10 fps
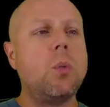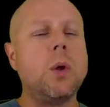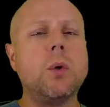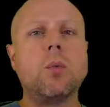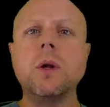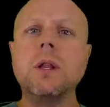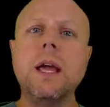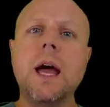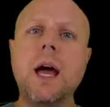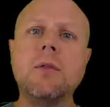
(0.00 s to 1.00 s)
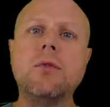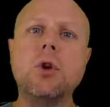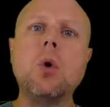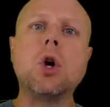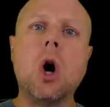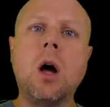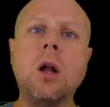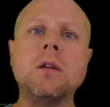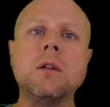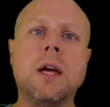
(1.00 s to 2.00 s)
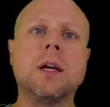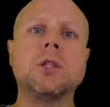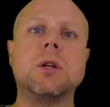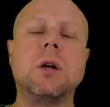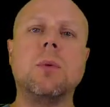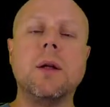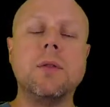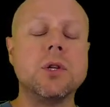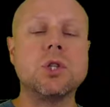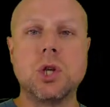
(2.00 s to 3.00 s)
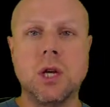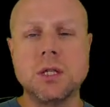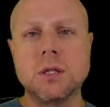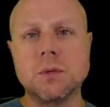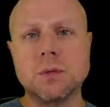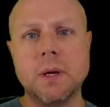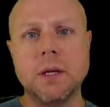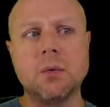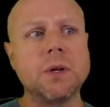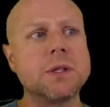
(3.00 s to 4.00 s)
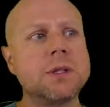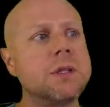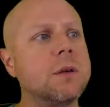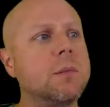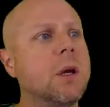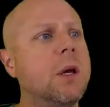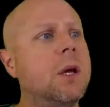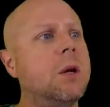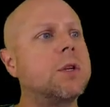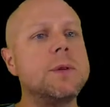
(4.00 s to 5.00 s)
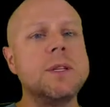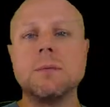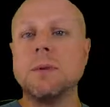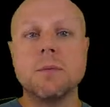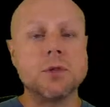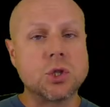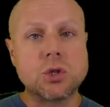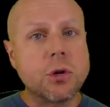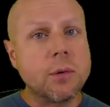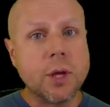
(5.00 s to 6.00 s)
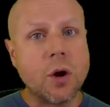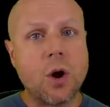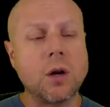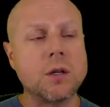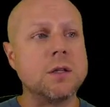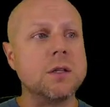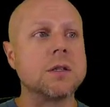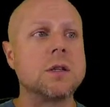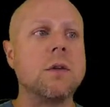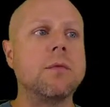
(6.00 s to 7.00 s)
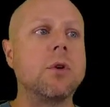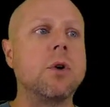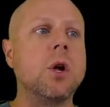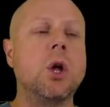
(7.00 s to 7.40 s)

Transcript: we really have no context around the change that was made to our system, which means it becomes extremely hard to discover